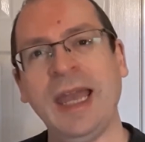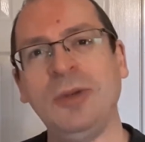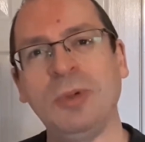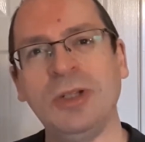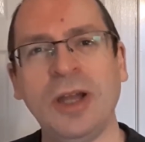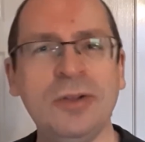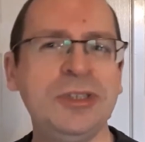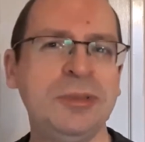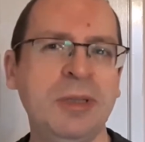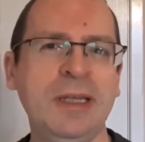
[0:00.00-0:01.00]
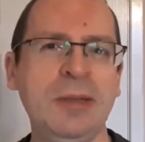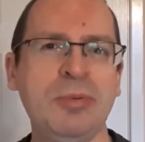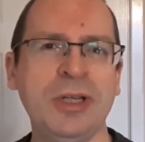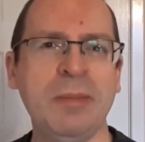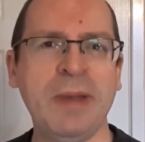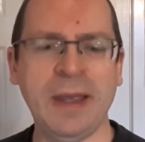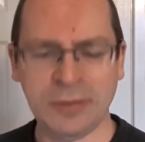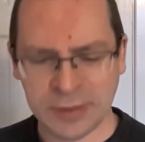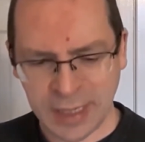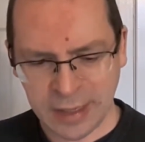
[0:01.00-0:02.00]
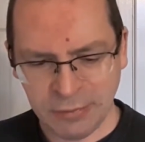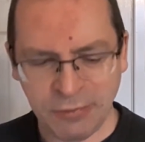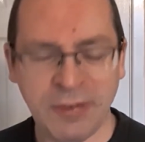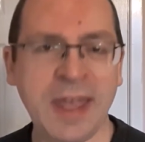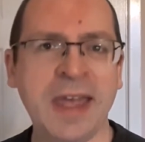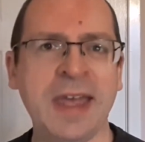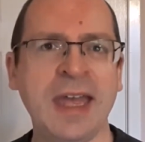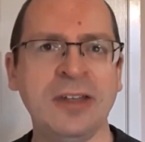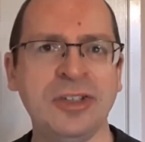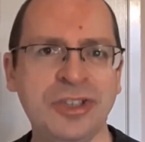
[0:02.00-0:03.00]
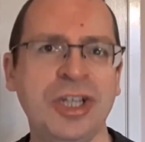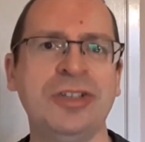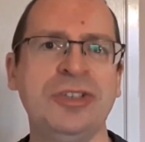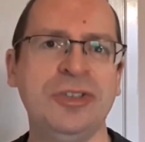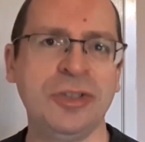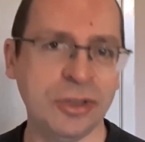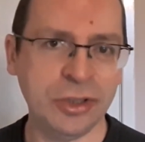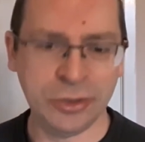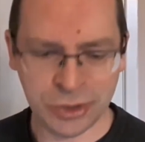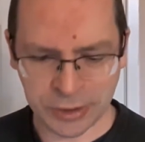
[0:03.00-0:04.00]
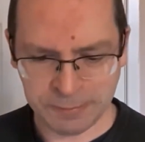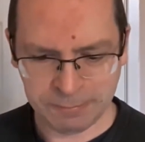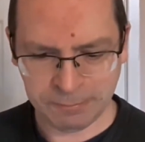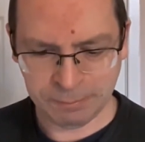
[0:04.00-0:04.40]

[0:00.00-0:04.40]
and will ultimately bring about a fair and just conclusion.